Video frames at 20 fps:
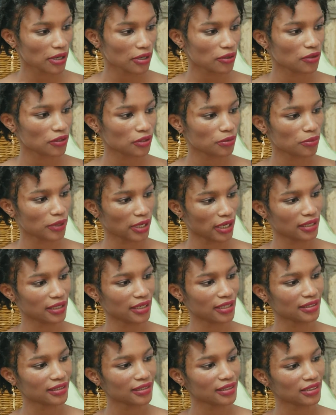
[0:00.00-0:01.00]
I got
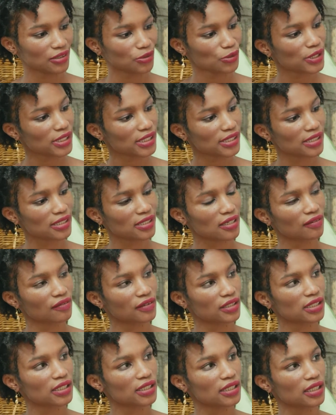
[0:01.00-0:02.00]
pregnant in
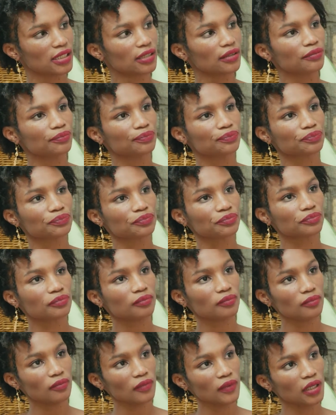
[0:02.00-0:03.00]
2017,
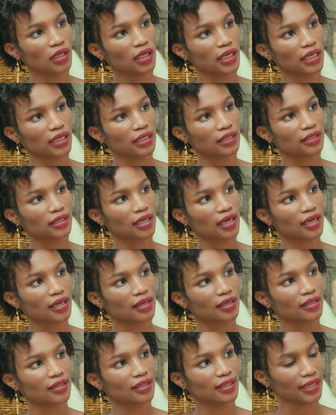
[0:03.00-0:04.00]
and
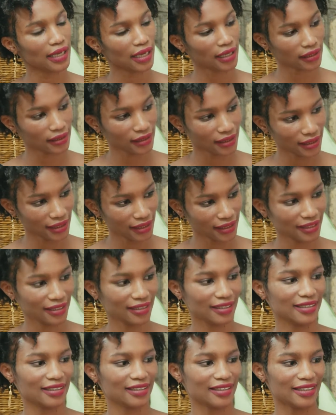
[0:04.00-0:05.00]
luckily,
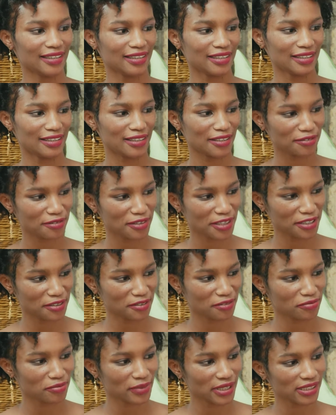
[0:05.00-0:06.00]
the father
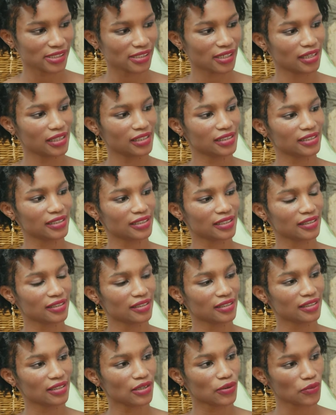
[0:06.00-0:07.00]
of my child
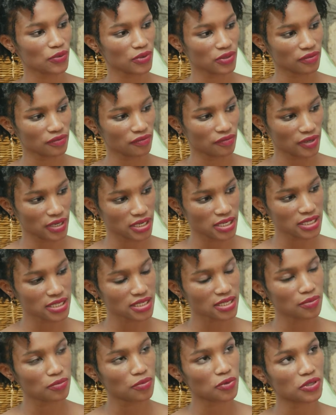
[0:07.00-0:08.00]
was very
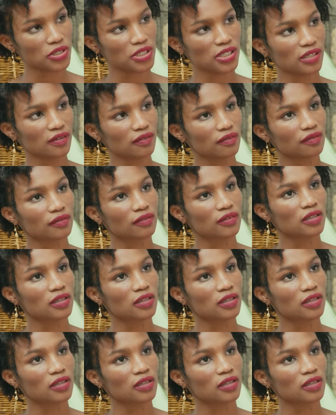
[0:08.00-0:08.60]
supportive.